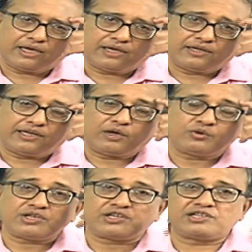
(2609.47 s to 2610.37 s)

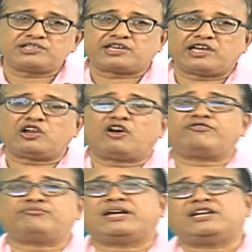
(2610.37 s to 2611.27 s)
negotiation skill of
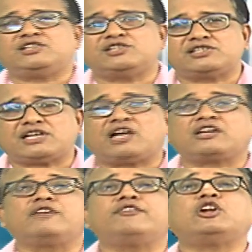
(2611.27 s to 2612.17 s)
managers are
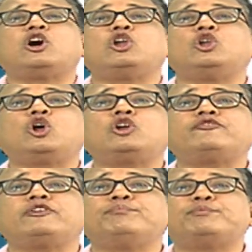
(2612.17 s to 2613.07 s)
given a lot of
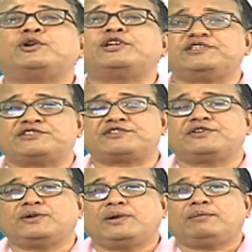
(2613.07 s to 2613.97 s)
importance,
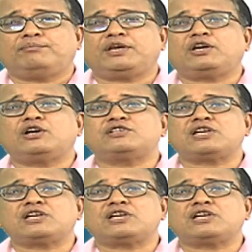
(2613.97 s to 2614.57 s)
because